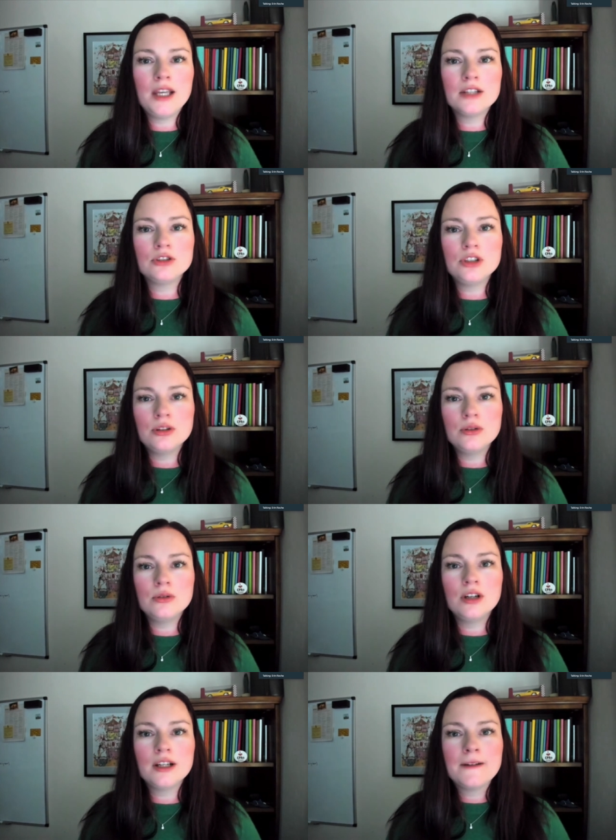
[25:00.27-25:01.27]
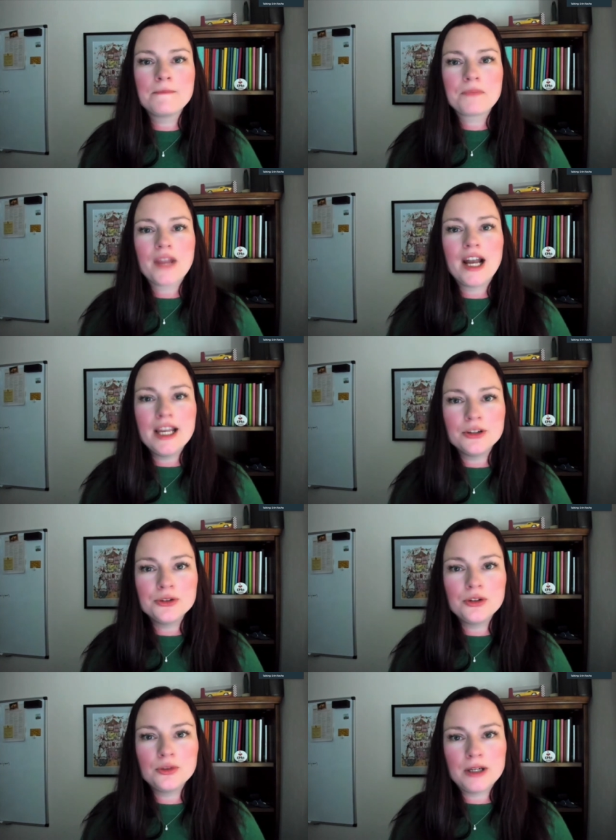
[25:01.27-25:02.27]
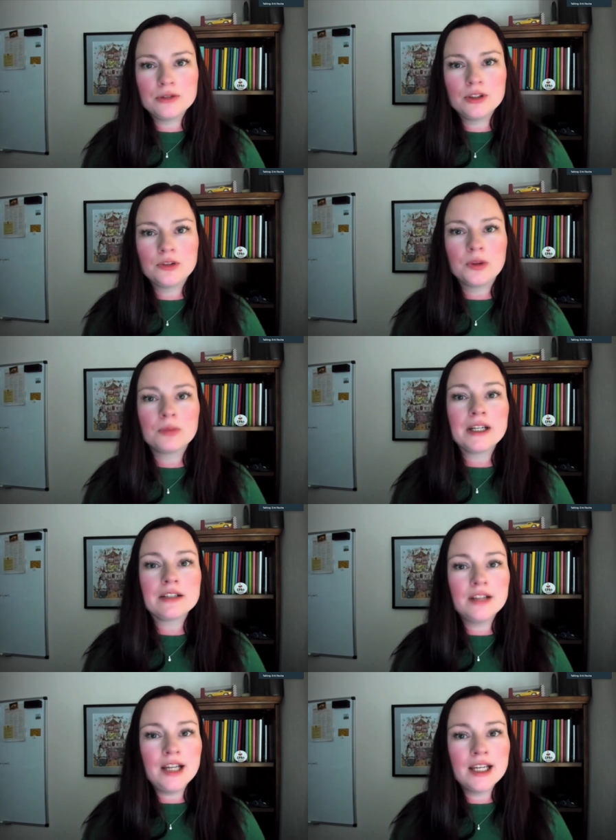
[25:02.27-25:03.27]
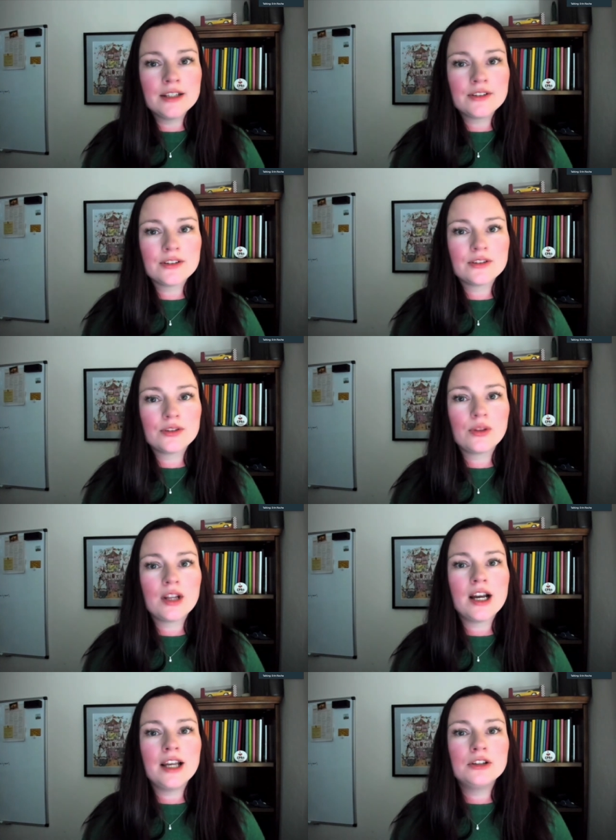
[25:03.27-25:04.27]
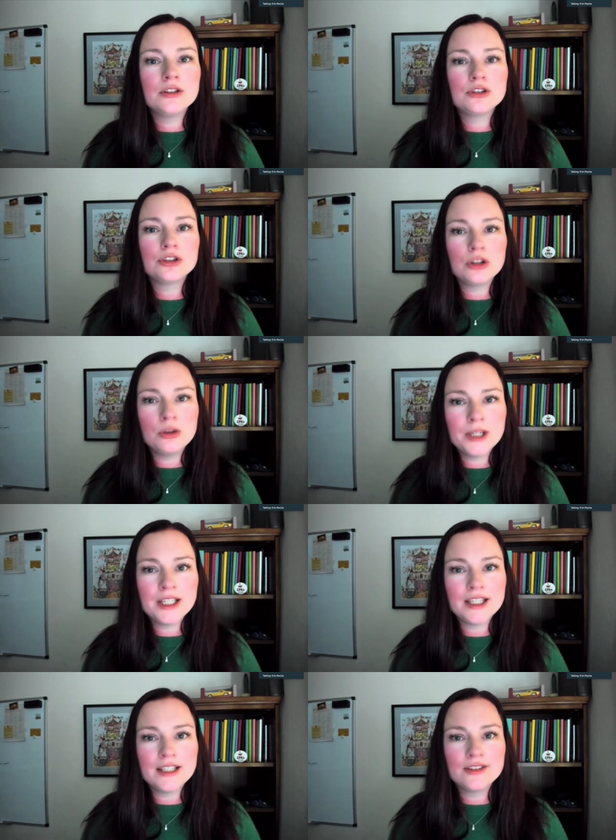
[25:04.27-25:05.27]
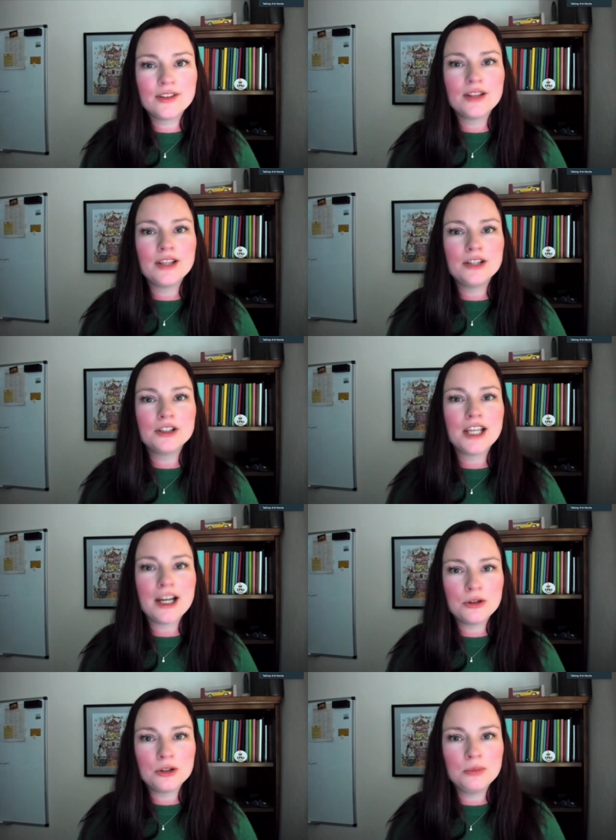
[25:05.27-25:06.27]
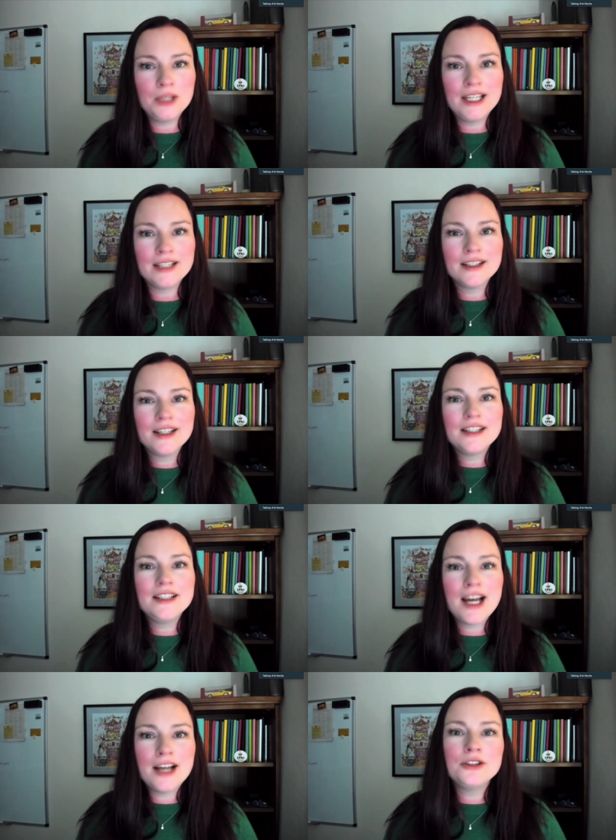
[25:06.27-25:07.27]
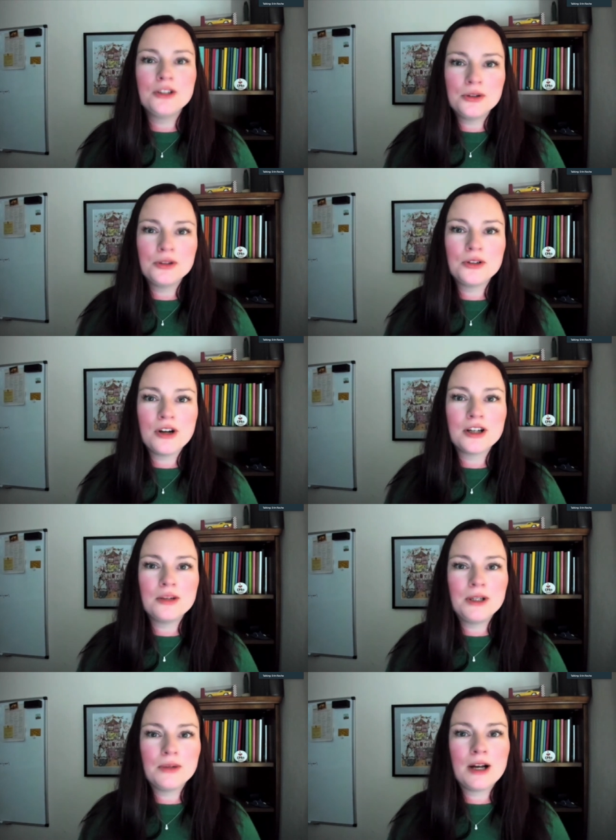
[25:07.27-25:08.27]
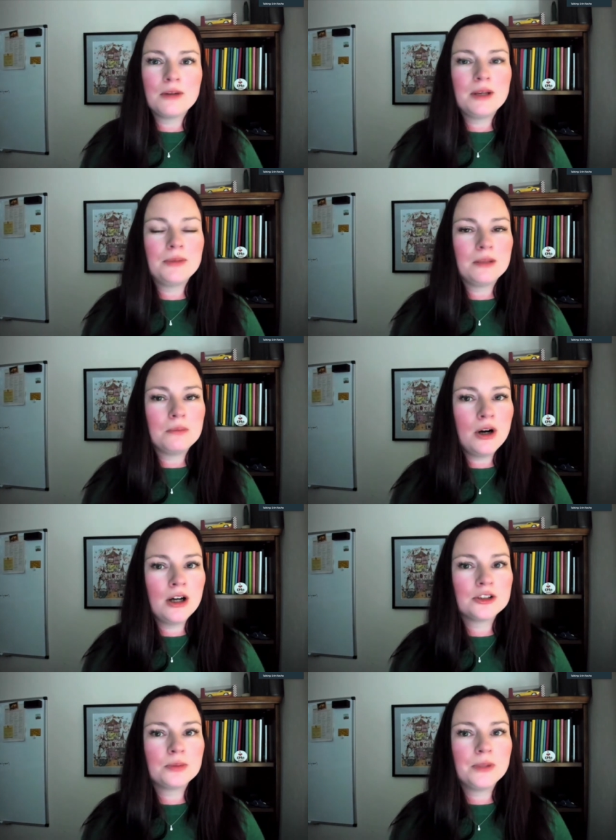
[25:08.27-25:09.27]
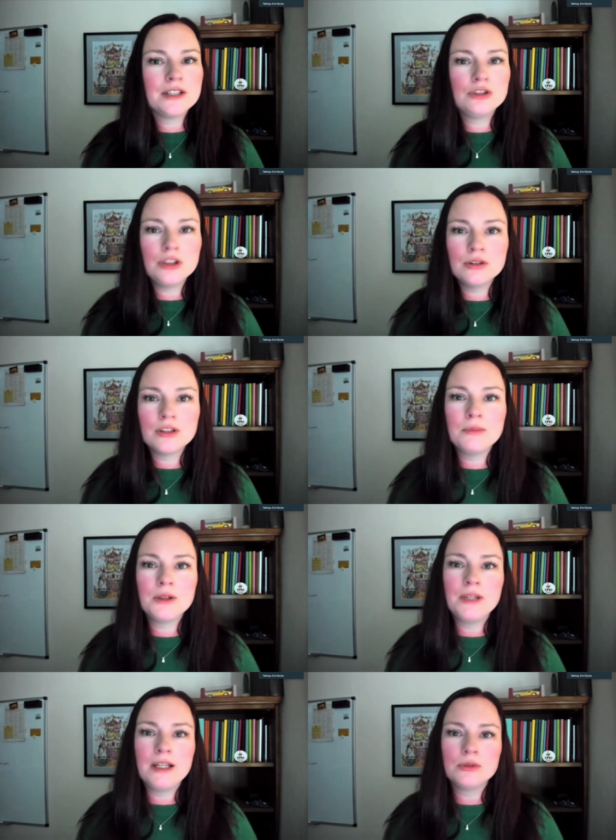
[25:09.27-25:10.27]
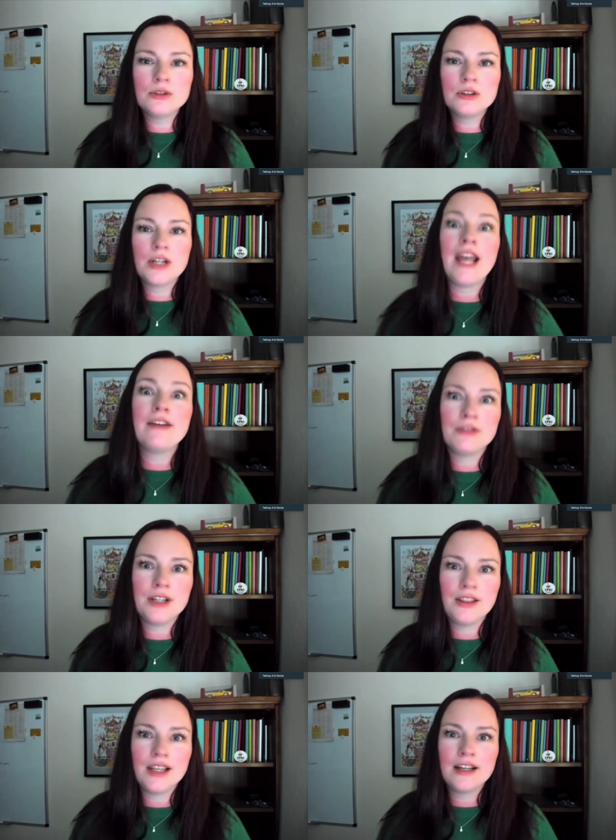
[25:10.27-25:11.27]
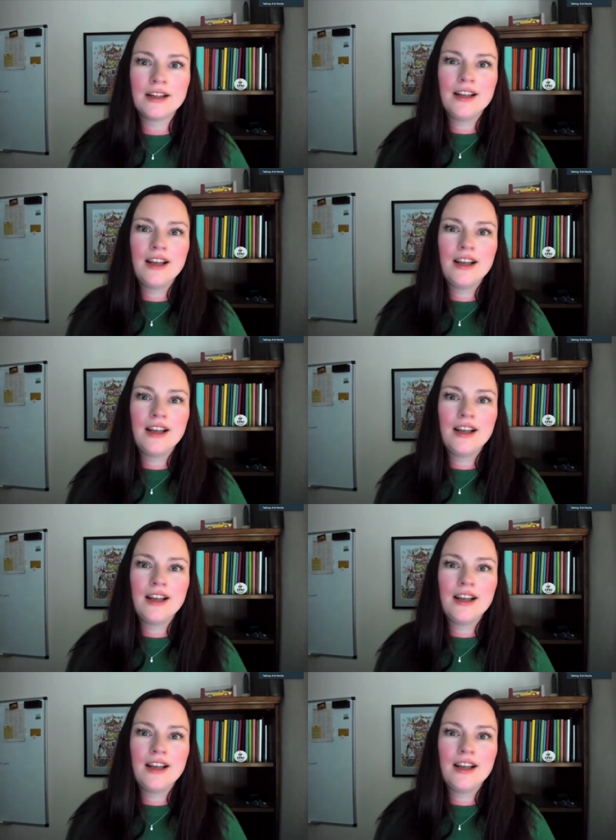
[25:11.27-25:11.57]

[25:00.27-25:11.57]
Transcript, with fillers: May and June, I held those boundaries with my clients so that I could show my kids that they could count on me. Yeah, you're not going to be around maybe in March, but in June, I'm going to be able to go to everything.